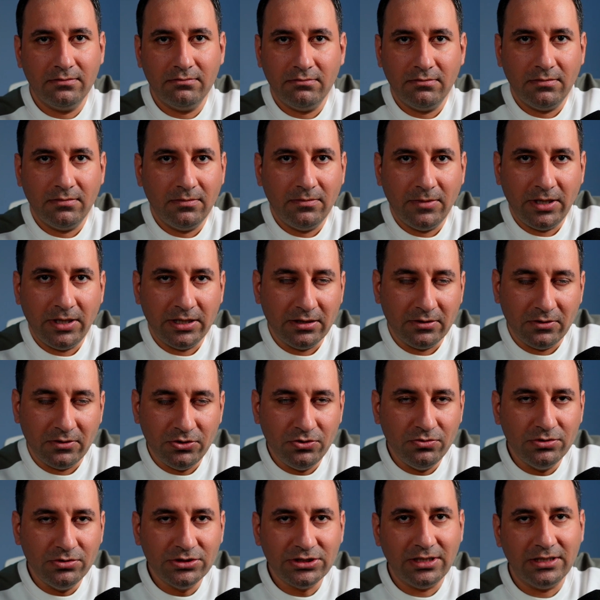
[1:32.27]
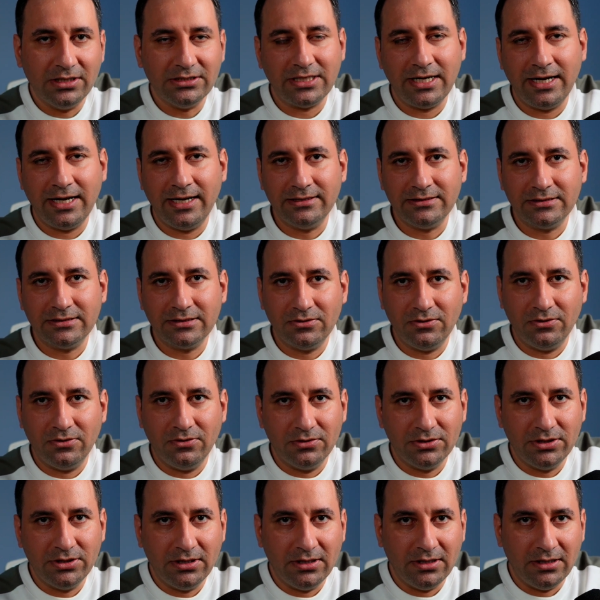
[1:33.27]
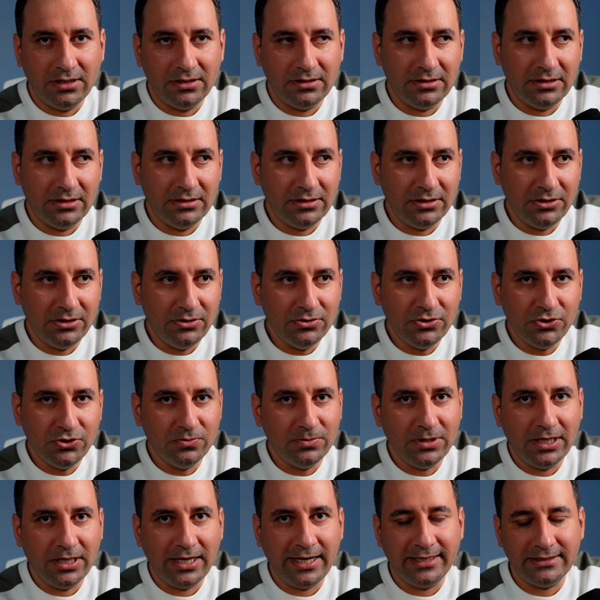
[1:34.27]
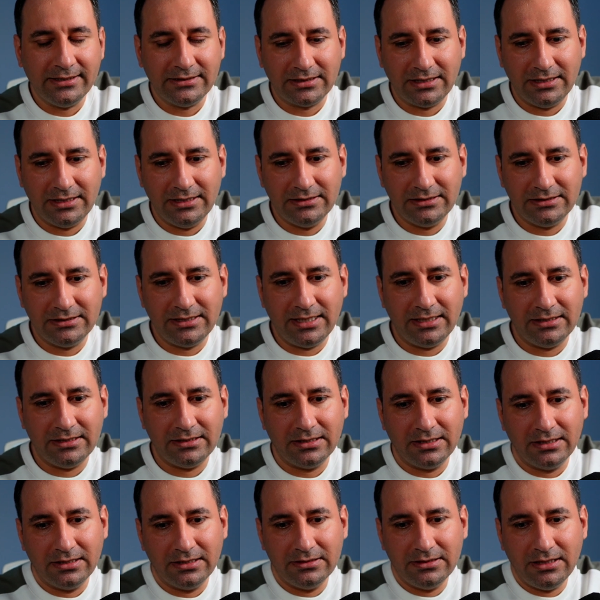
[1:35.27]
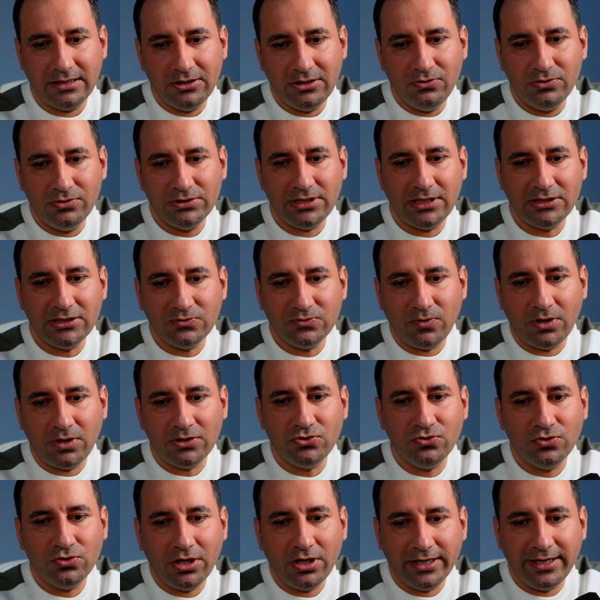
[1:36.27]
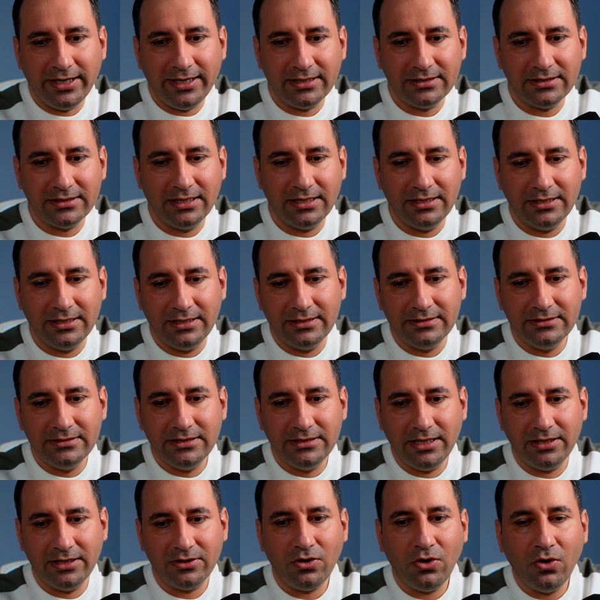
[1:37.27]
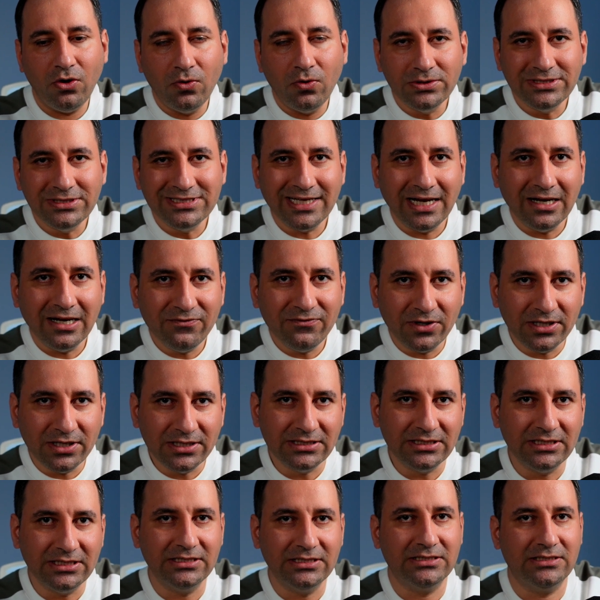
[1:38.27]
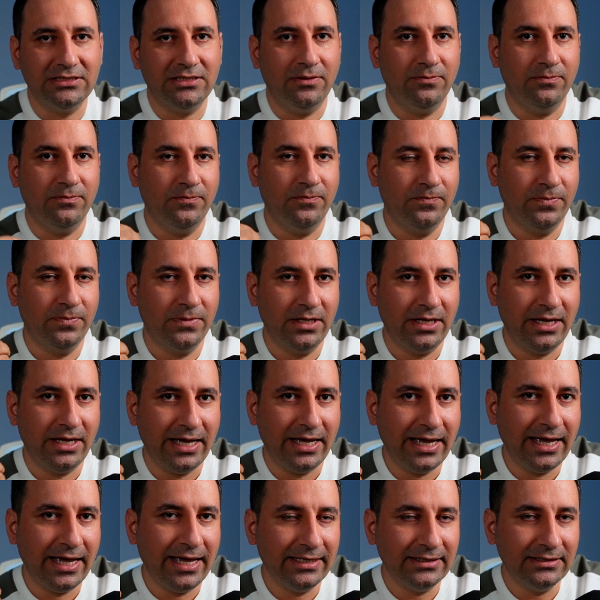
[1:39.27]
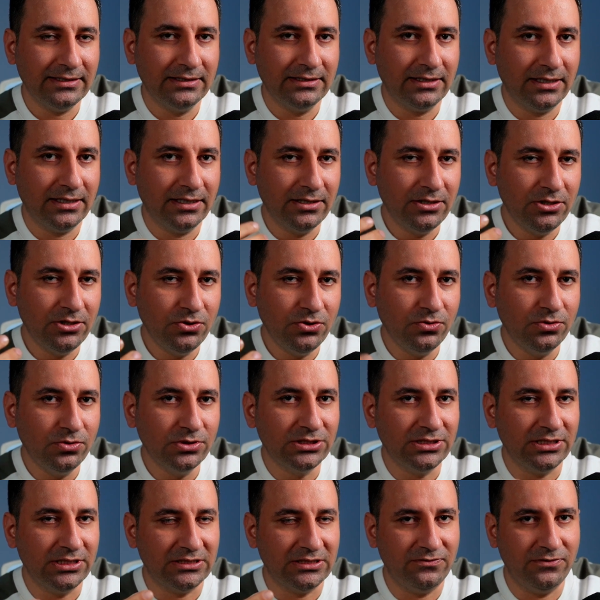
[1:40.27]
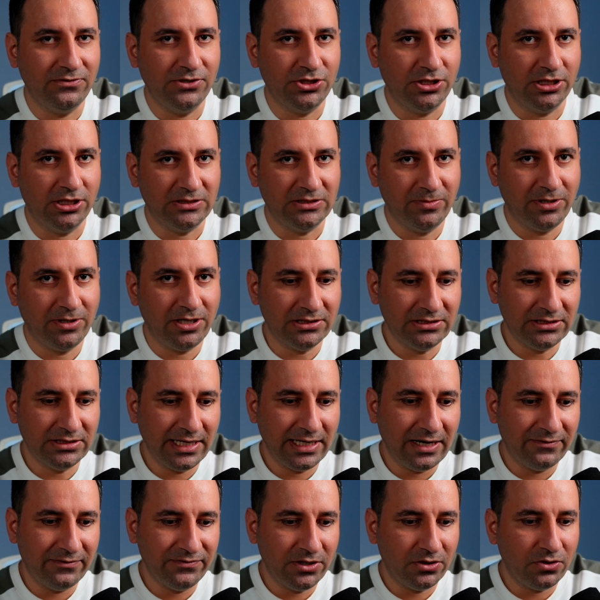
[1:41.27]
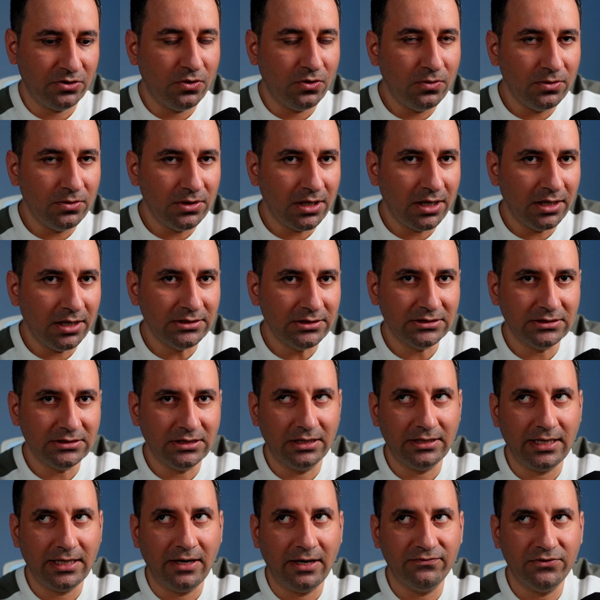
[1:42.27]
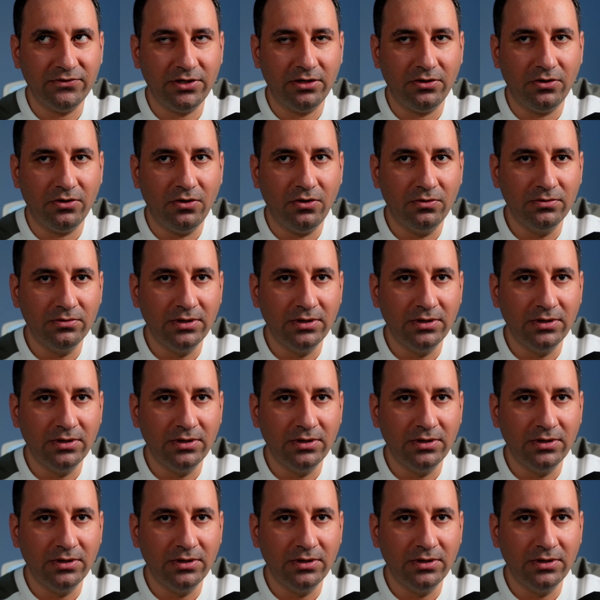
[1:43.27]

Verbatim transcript: my users ask, or in the YouTube they ask, it's that the users want to connect their own telephony system and use these features because they have their own lines, they have their own